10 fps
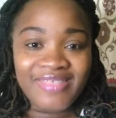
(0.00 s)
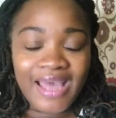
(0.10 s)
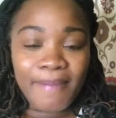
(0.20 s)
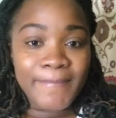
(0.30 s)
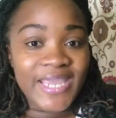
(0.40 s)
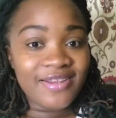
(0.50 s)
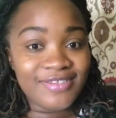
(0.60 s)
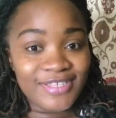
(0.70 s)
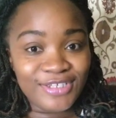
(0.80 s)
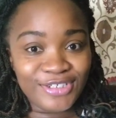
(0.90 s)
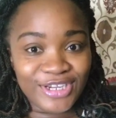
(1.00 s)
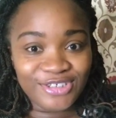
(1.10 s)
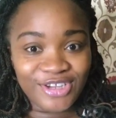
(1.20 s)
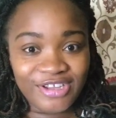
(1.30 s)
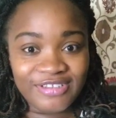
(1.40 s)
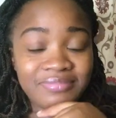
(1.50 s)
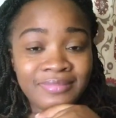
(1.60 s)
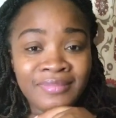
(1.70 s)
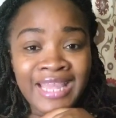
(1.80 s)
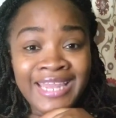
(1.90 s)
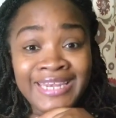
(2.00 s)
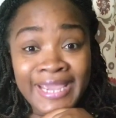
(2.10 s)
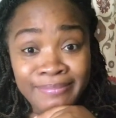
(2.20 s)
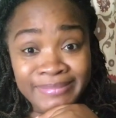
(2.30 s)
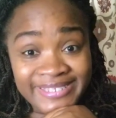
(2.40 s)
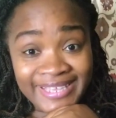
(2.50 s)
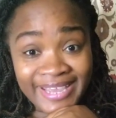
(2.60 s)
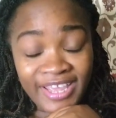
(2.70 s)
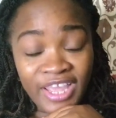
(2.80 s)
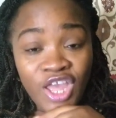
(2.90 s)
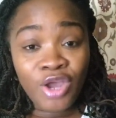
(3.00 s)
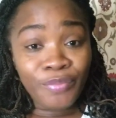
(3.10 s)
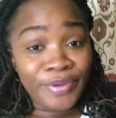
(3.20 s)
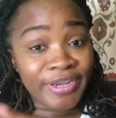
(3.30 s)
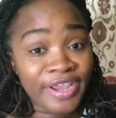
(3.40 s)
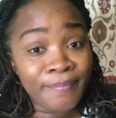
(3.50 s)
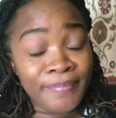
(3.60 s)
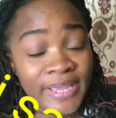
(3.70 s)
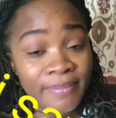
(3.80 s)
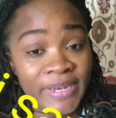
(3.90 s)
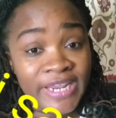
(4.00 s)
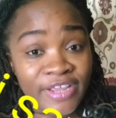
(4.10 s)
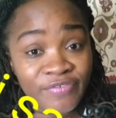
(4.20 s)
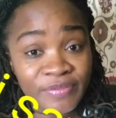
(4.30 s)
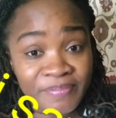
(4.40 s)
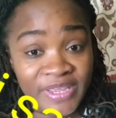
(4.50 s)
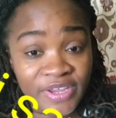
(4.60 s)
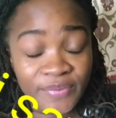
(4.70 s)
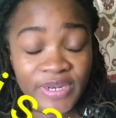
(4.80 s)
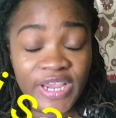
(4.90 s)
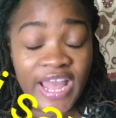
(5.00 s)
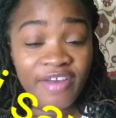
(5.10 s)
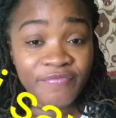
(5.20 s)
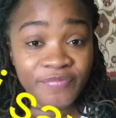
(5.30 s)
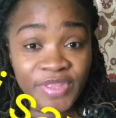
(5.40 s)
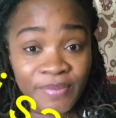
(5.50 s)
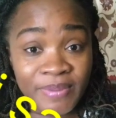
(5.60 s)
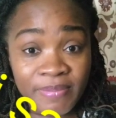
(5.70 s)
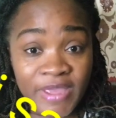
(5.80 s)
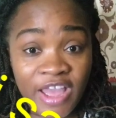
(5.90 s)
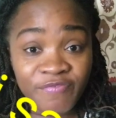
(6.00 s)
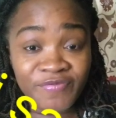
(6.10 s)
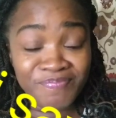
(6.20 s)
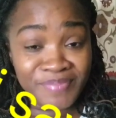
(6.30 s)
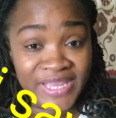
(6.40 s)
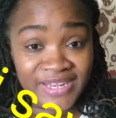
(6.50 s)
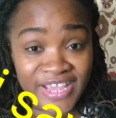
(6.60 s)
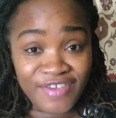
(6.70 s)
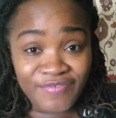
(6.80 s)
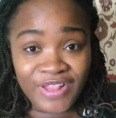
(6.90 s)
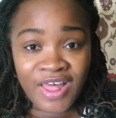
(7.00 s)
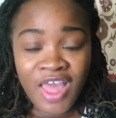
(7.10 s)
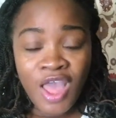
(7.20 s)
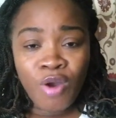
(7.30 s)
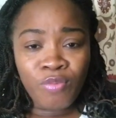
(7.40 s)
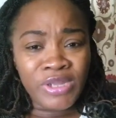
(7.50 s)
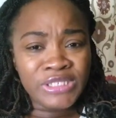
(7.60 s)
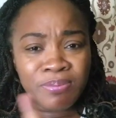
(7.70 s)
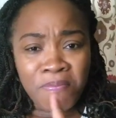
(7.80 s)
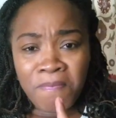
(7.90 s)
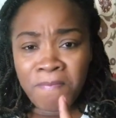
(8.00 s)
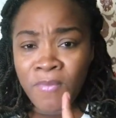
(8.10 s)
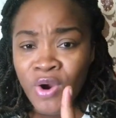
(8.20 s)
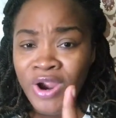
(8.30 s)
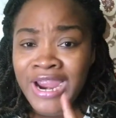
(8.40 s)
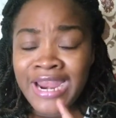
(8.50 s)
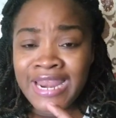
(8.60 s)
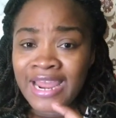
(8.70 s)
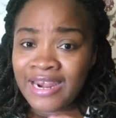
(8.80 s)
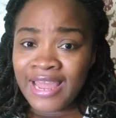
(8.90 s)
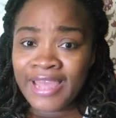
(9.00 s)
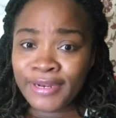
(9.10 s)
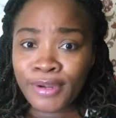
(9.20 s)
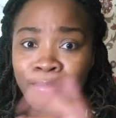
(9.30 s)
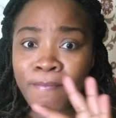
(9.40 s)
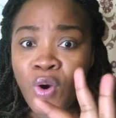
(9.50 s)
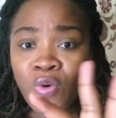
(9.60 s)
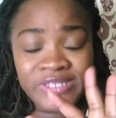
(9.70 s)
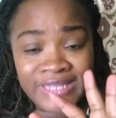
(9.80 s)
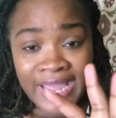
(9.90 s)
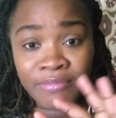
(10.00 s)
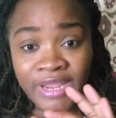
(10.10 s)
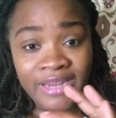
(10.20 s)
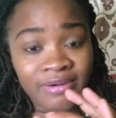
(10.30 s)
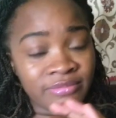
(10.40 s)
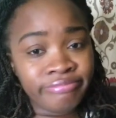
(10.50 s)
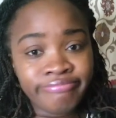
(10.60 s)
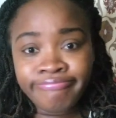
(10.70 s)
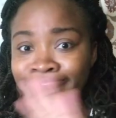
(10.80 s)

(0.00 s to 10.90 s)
that made a suggestion. Them say when your baby navel big, when you have the baby have big navel, which more than likely, most time than